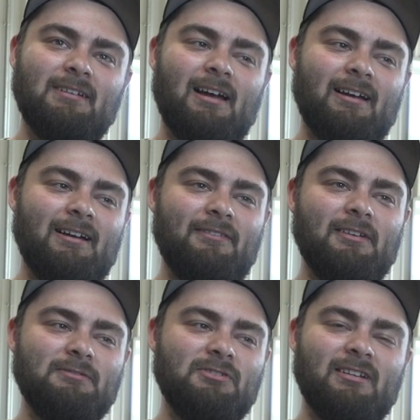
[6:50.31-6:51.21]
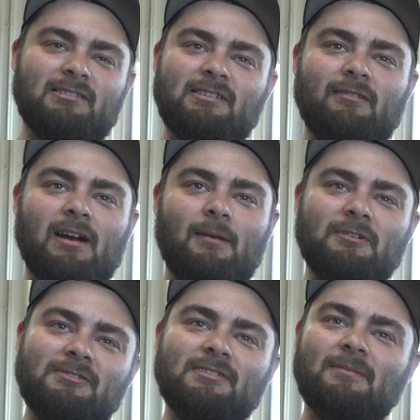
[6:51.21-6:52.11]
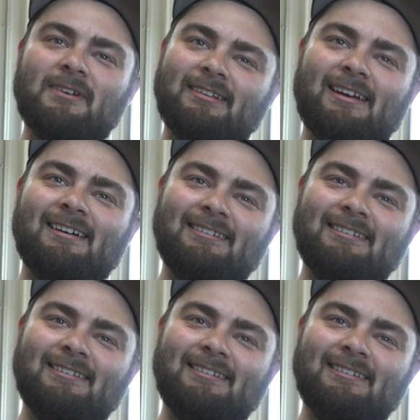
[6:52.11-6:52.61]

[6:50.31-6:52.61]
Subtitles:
I think it was Jake the Snake Roberts or something like that.